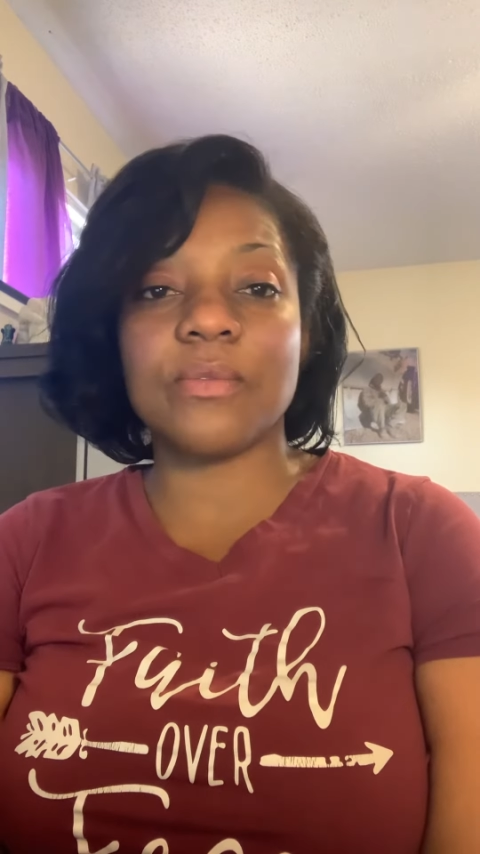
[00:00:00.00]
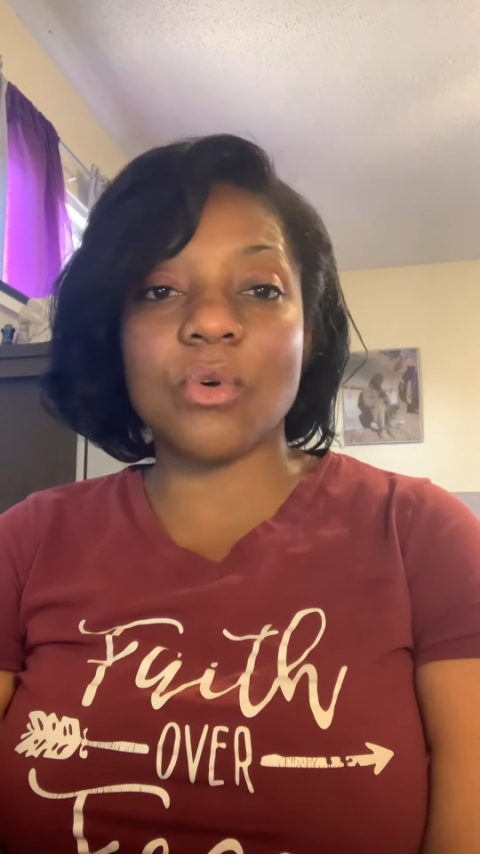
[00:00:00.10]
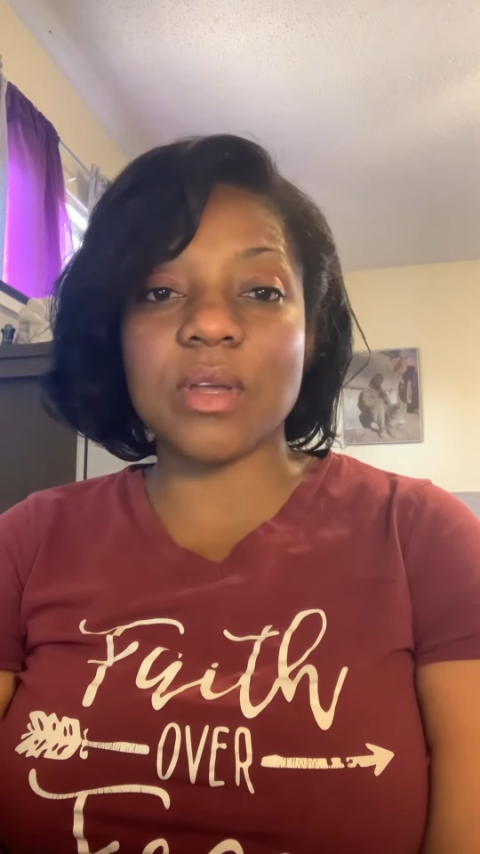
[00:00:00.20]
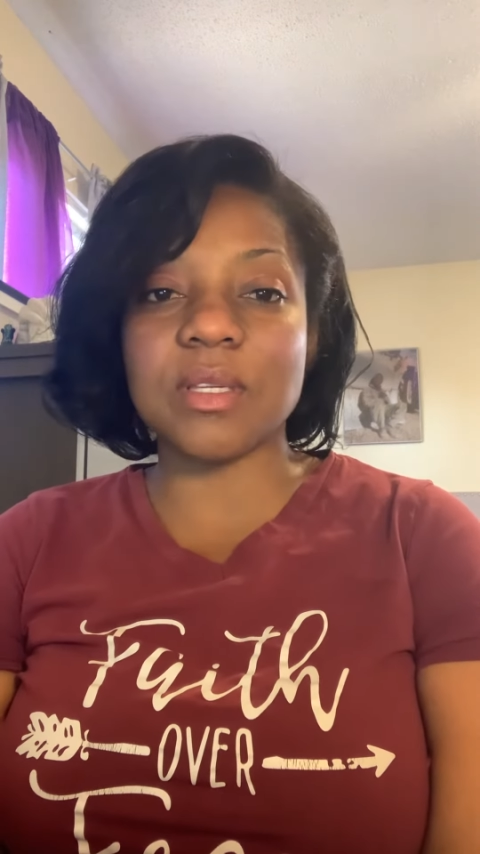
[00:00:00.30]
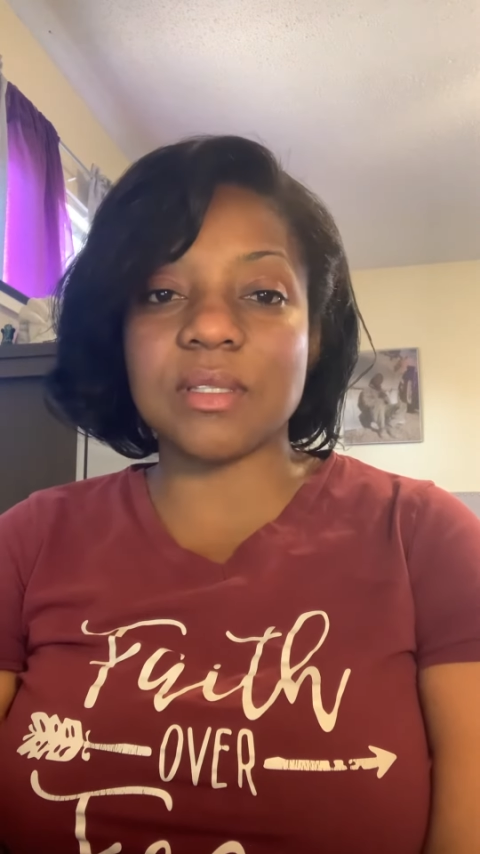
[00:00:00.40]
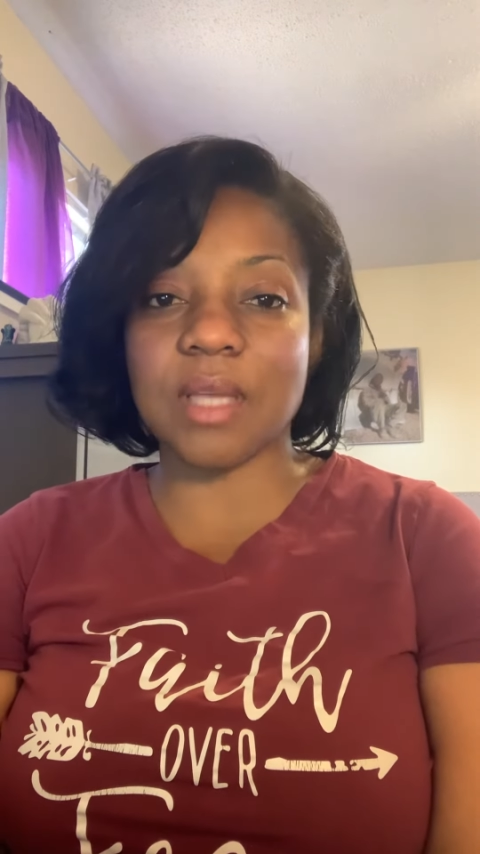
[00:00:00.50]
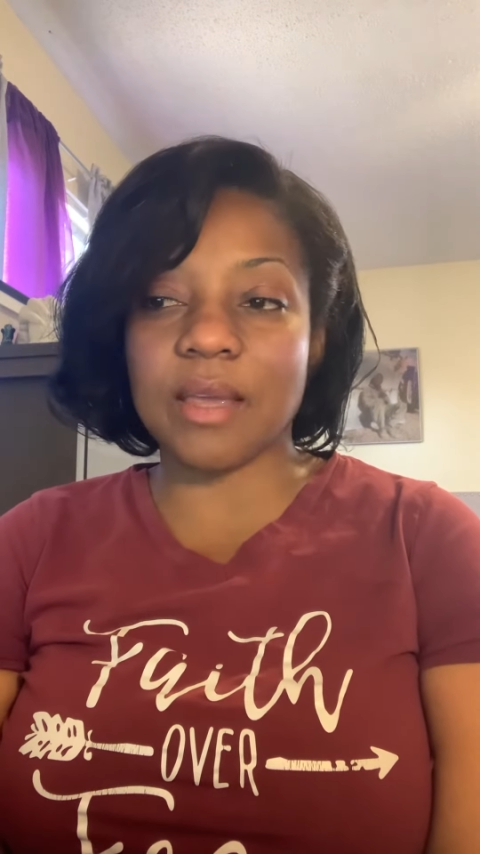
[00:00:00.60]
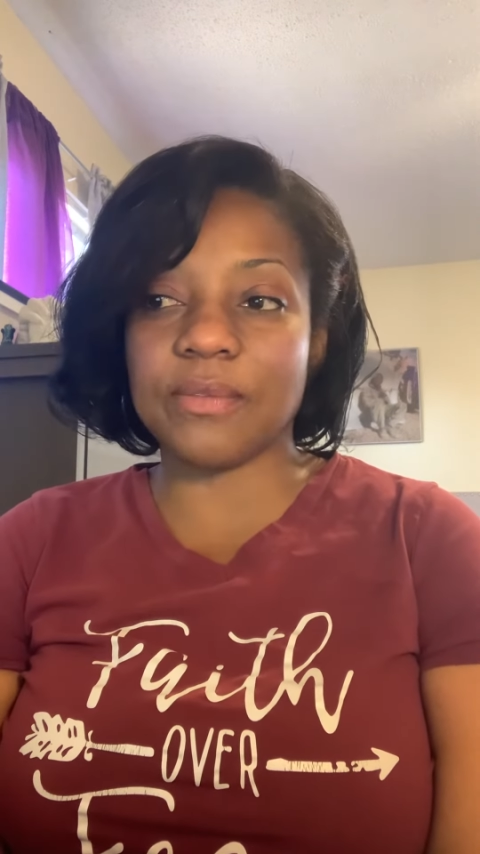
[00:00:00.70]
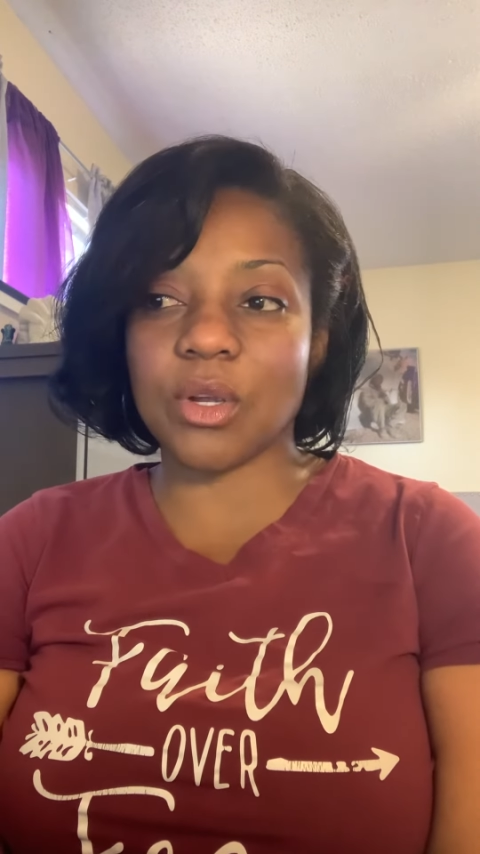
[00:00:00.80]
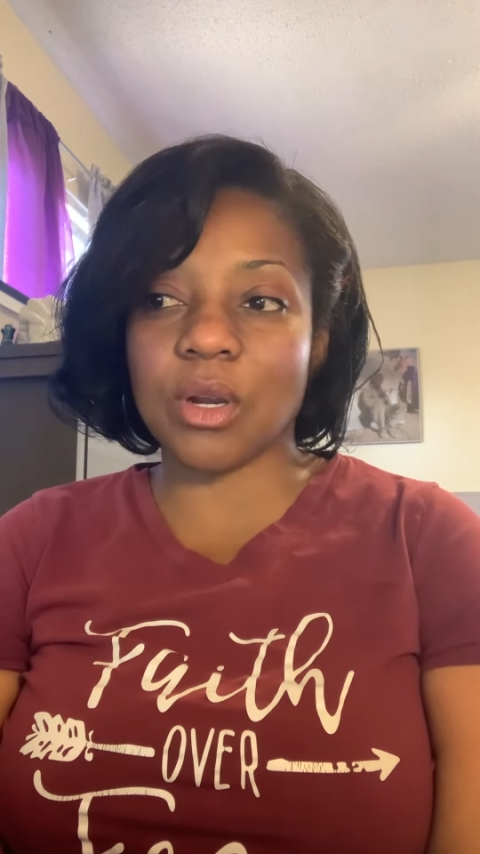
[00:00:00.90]
for the
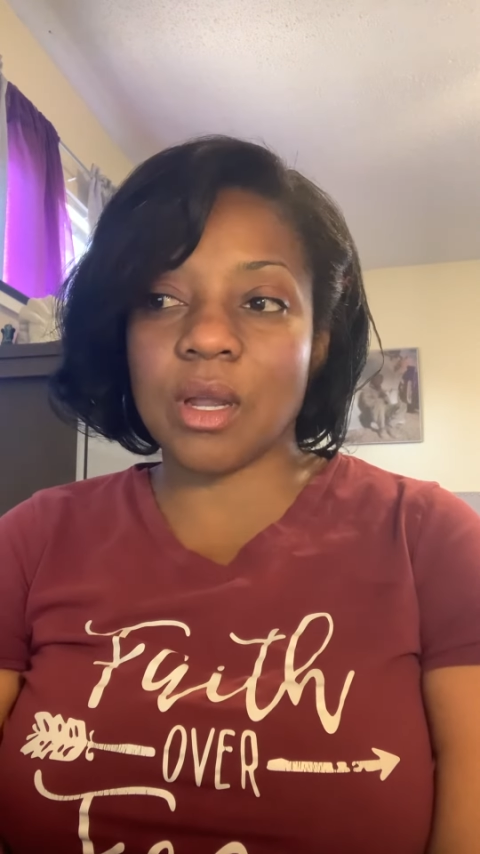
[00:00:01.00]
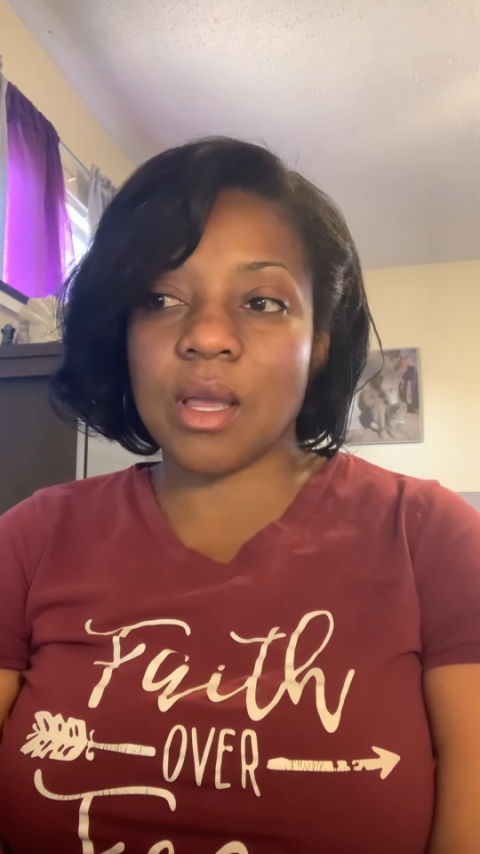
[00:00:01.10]
Savior.